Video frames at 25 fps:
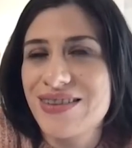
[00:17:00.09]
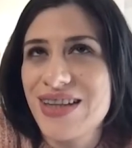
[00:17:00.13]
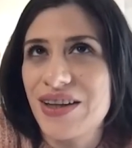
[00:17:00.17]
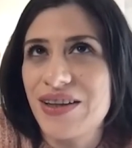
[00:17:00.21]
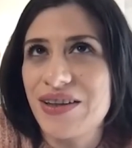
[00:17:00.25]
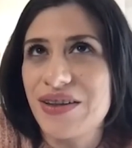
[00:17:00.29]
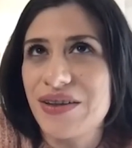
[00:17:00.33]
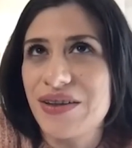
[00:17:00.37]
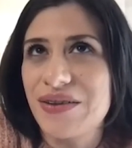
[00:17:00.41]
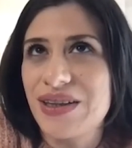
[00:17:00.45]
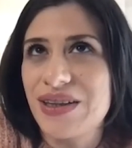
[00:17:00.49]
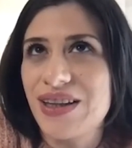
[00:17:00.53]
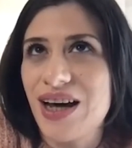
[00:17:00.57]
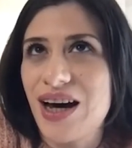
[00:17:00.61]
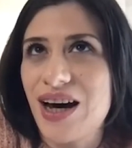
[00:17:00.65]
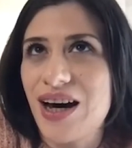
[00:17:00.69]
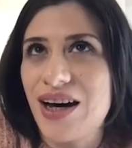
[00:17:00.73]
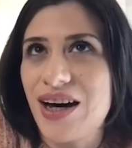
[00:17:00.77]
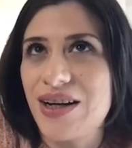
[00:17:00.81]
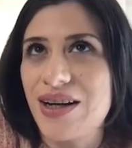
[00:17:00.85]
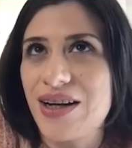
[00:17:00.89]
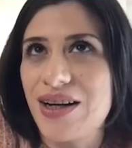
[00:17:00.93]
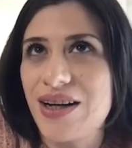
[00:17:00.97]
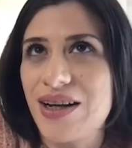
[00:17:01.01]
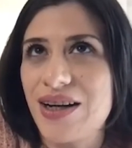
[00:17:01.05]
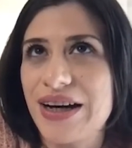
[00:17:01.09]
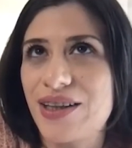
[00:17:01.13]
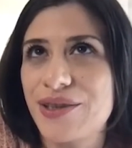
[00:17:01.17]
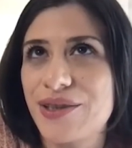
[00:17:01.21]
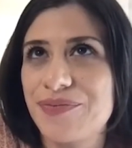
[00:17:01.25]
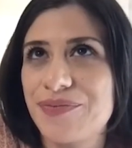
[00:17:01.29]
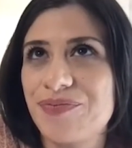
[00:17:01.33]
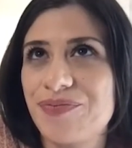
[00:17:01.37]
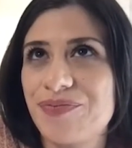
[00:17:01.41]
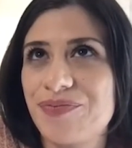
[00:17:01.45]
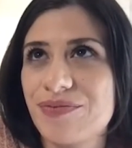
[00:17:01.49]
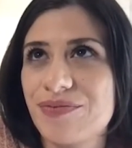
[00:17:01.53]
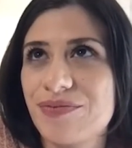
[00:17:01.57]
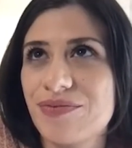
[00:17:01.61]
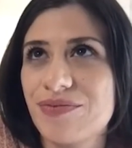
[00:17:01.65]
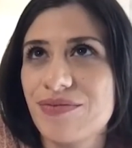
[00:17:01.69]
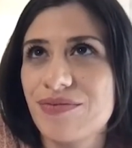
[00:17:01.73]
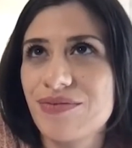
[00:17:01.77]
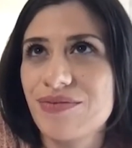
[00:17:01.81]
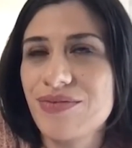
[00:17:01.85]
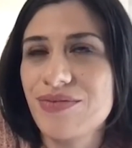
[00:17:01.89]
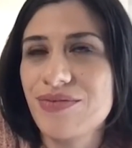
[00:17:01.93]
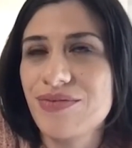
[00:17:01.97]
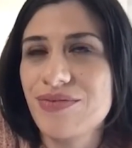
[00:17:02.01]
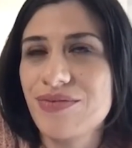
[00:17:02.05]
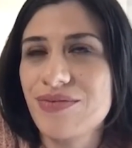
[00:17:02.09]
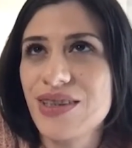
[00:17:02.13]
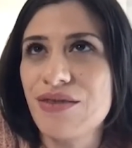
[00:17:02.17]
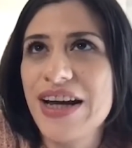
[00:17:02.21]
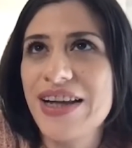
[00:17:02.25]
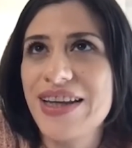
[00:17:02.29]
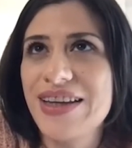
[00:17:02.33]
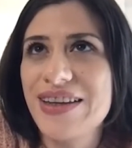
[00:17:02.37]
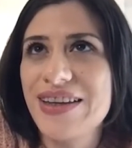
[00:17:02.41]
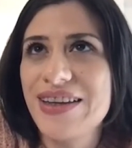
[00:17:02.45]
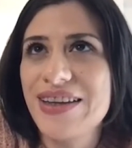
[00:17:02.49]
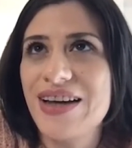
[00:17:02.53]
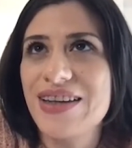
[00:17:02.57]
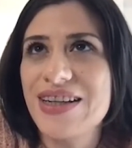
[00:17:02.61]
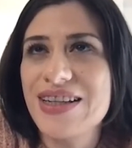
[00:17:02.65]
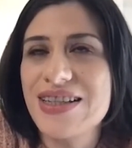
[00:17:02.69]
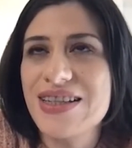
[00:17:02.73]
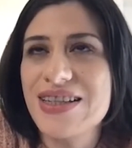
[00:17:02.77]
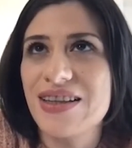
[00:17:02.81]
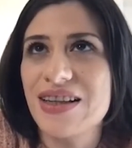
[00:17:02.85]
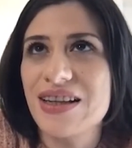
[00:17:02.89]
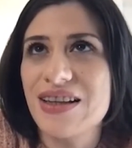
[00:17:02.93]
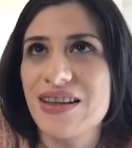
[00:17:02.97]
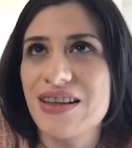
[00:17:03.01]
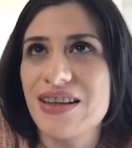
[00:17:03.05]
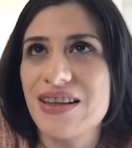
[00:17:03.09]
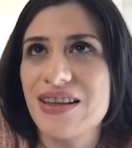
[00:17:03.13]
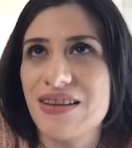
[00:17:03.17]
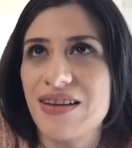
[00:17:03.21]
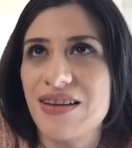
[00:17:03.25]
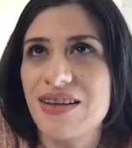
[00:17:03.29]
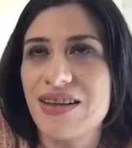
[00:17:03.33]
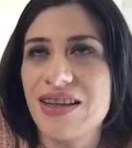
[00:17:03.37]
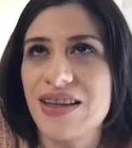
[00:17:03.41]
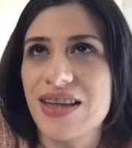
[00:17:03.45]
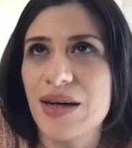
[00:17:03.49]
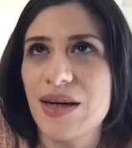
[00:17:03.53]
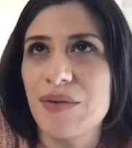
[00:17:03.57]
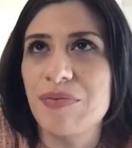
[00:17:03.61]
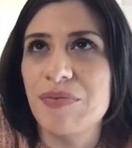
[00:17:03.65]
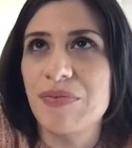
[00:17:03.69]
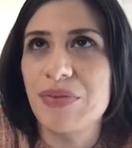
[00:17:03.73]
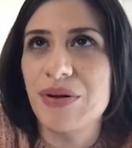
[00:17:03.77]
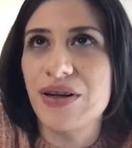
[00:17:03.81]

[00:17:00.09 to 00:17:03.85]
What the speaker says: tell you a lot about Realidades and the thought that they